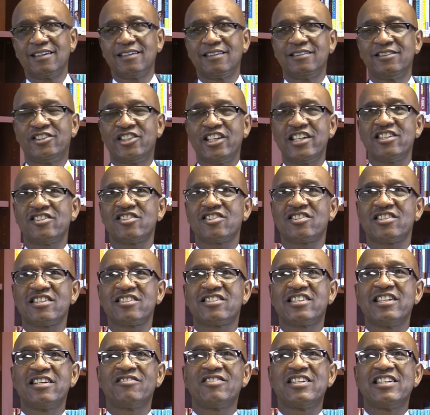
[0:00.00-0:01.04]
Jesus has
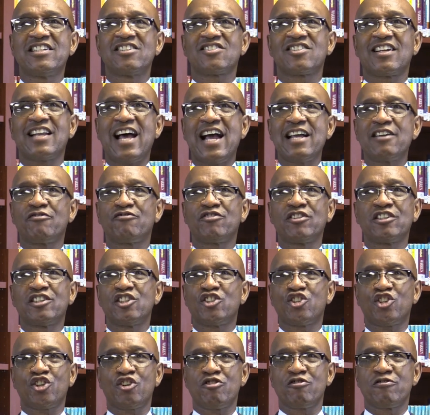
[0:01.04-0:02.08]
given his life for the
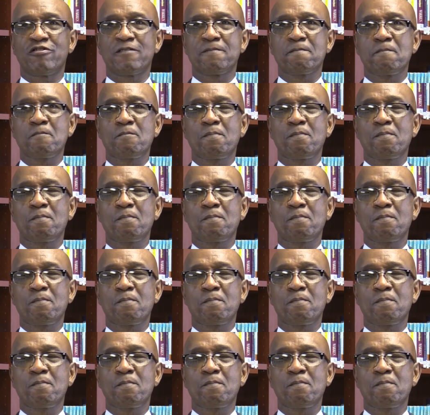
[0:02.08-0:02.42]
church.